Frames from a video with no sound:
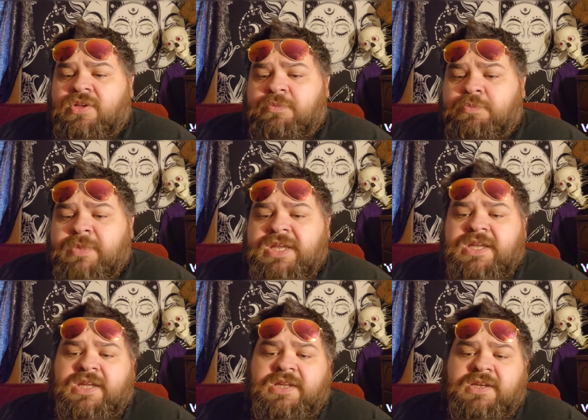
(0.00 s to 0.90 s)

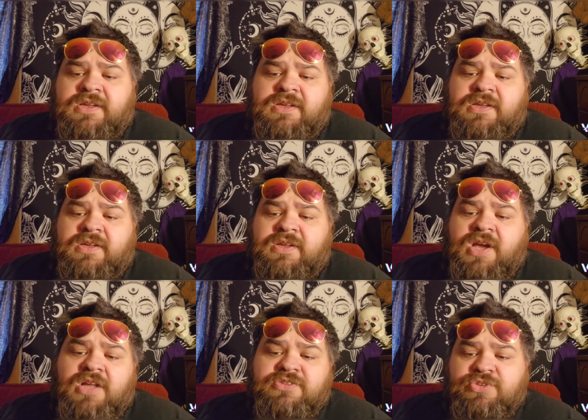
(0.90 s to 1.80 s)
men
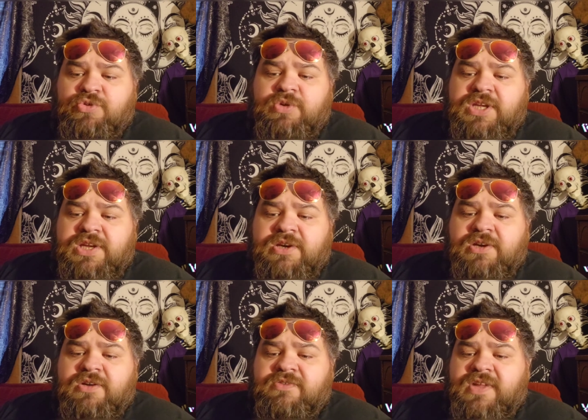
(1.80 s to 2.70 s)
got to
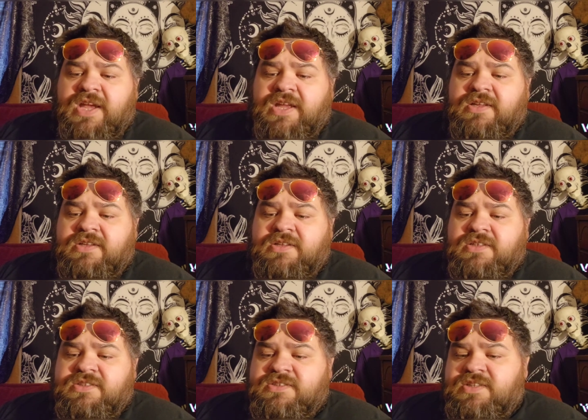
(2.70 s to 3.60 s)
hear that
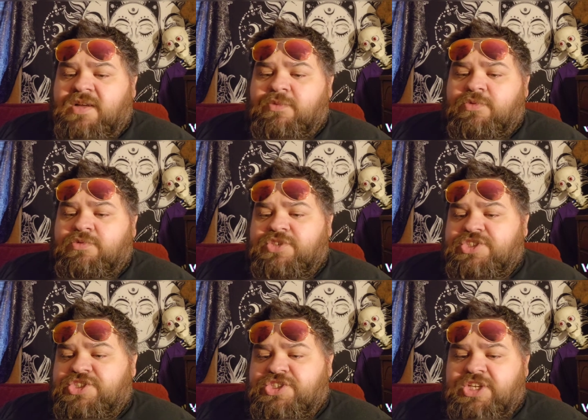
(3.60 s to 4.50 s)
stubble
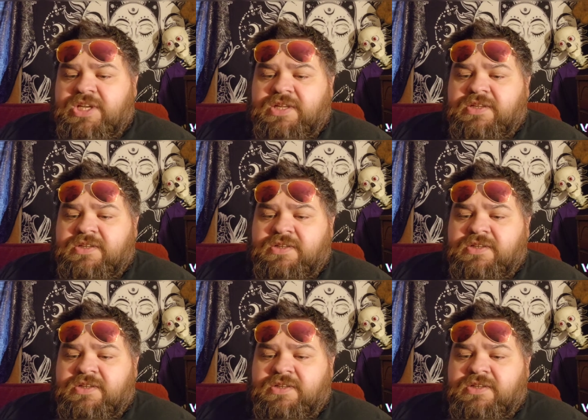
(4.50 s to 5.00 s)
shit?